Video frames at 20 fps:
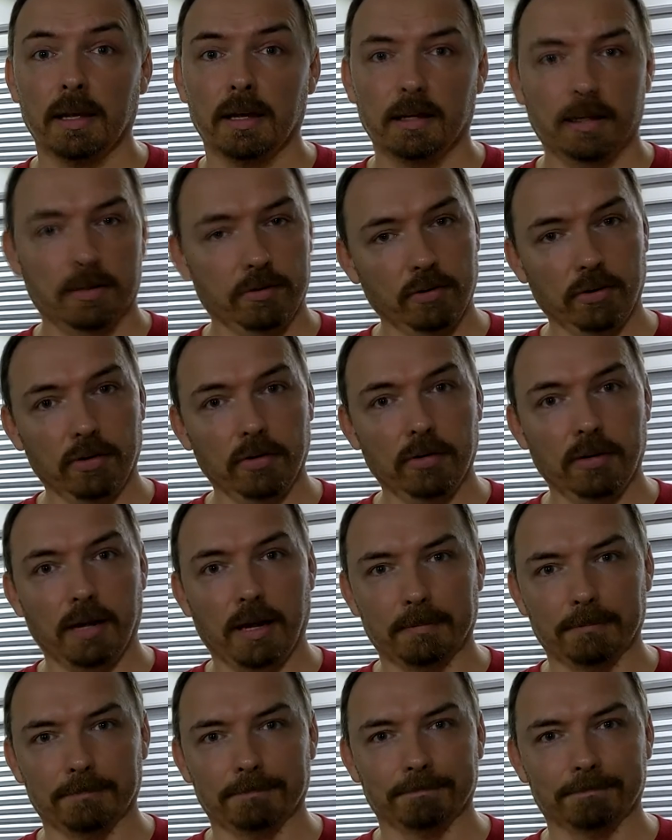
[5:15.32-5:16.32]

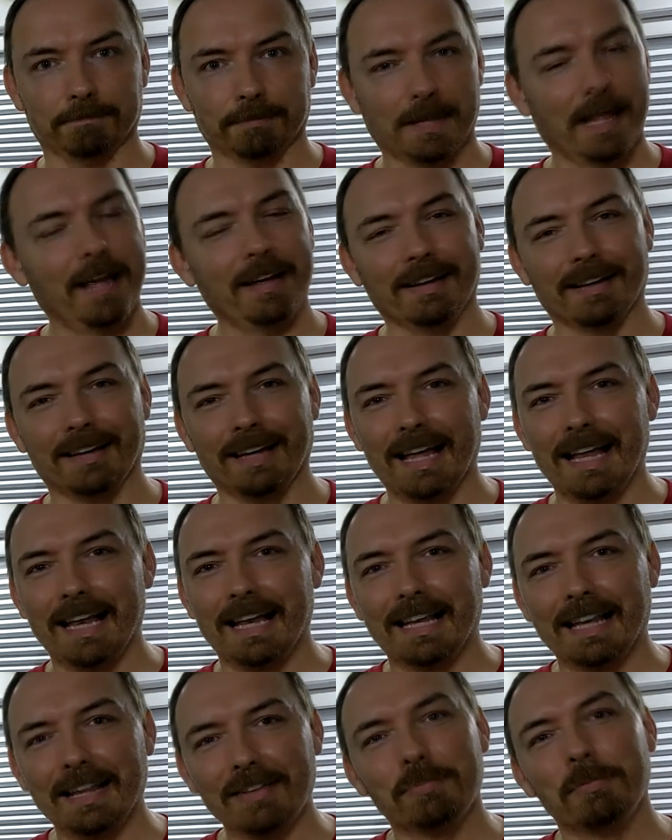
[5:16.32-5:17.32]

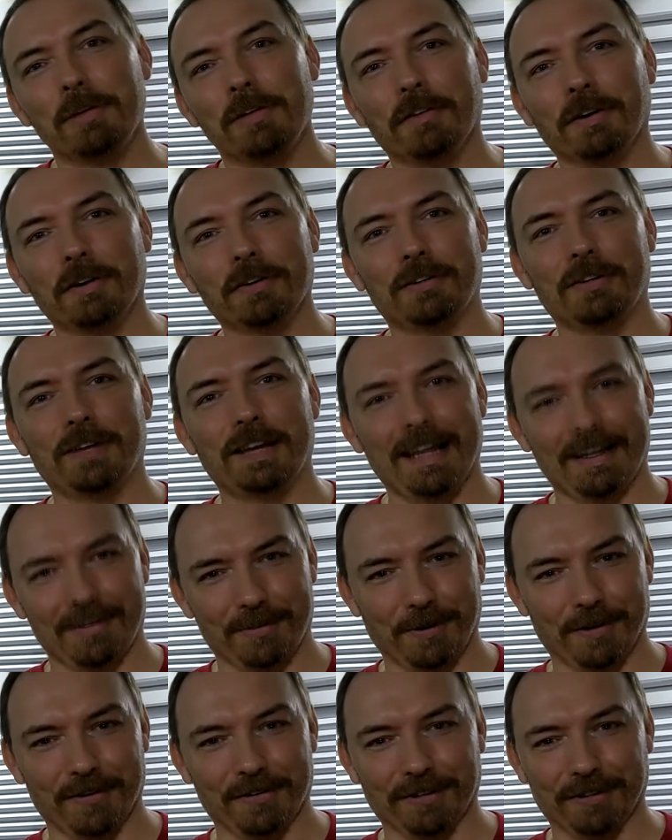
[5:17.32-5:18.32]
Let's move on to the next
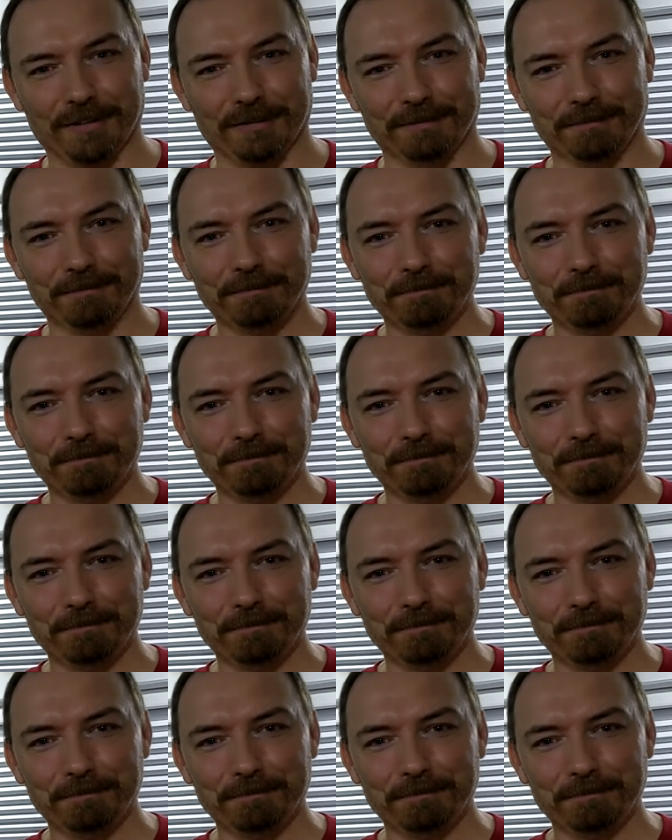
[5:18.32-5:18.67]
question.